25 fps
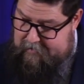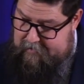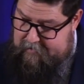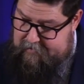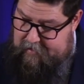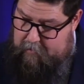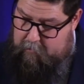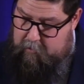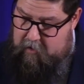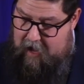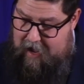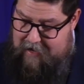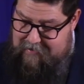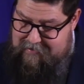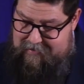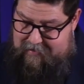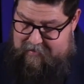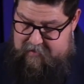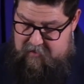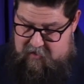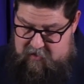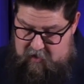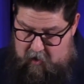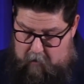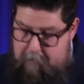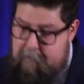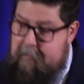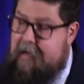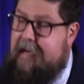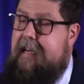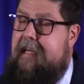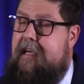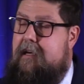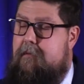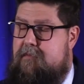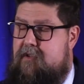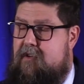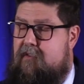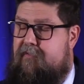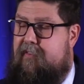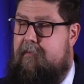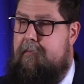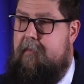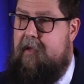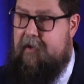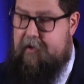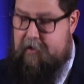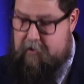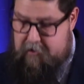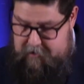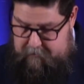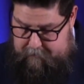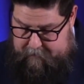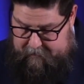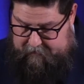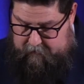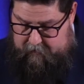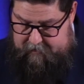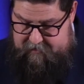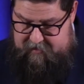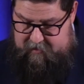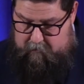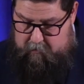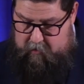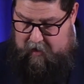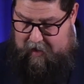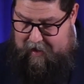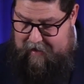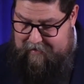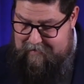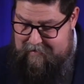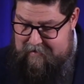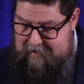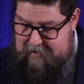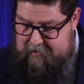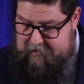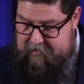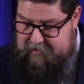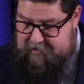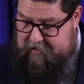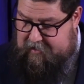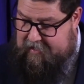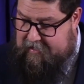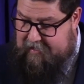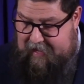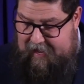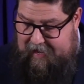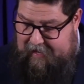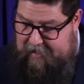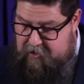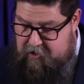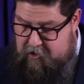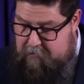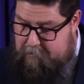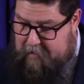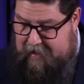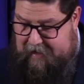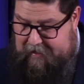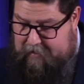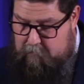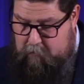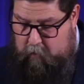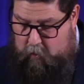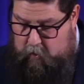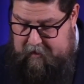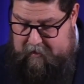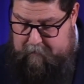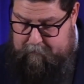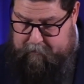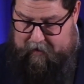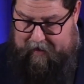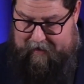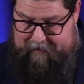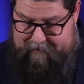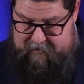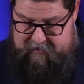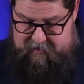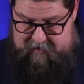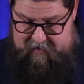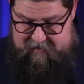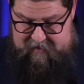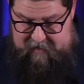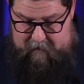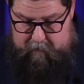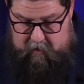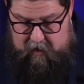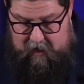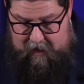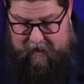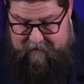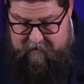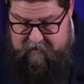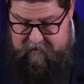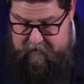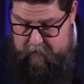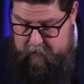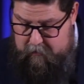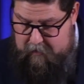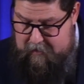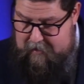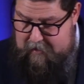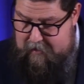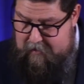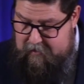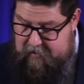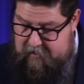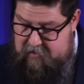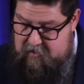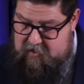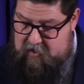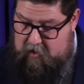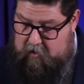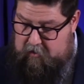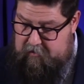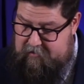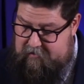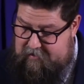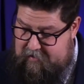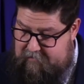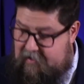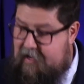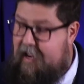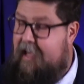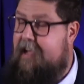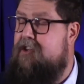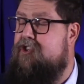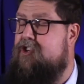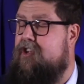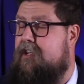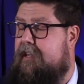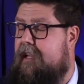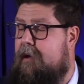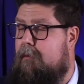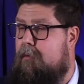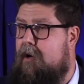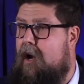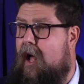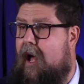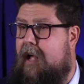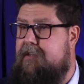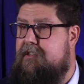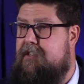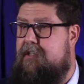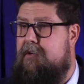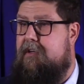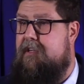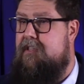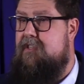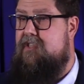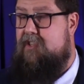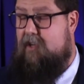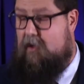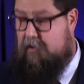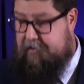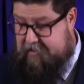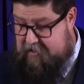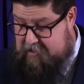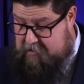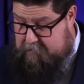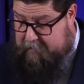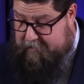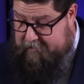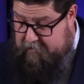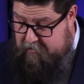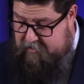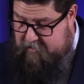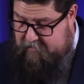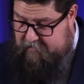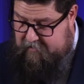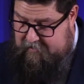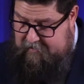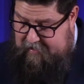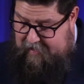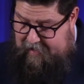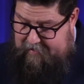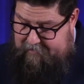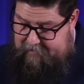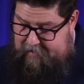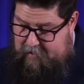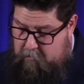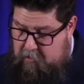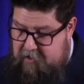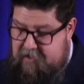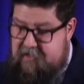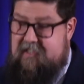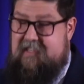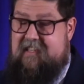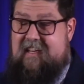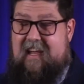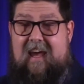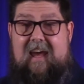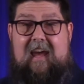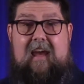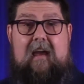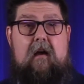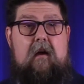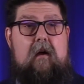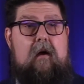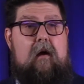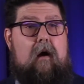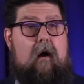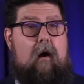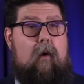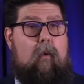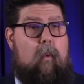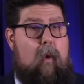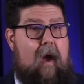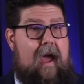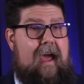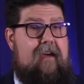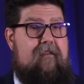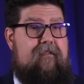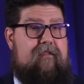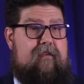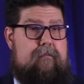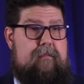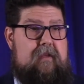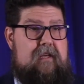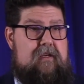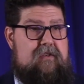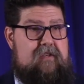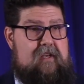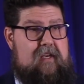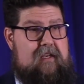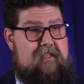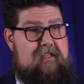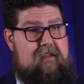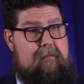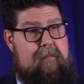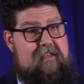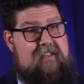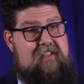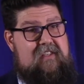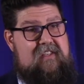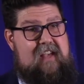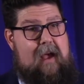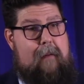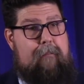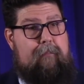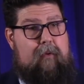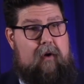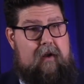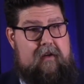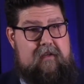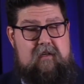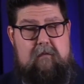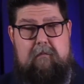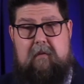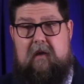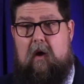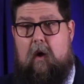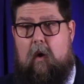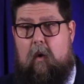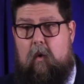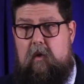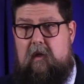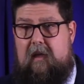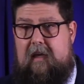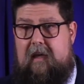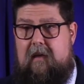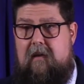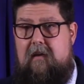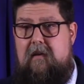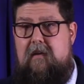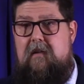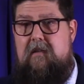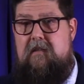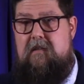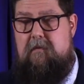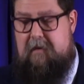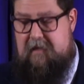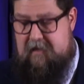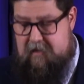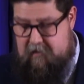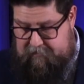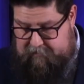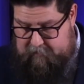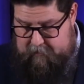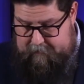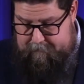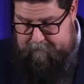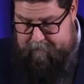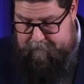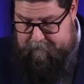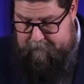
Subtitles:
They were not to consult mediums or familiar spirits. They were not to engage in pagan mourning practices. They were not to consult divination. They were not to consult the spirits of the dead. They were to stay away from these things, to be separate, to be holy, to be different.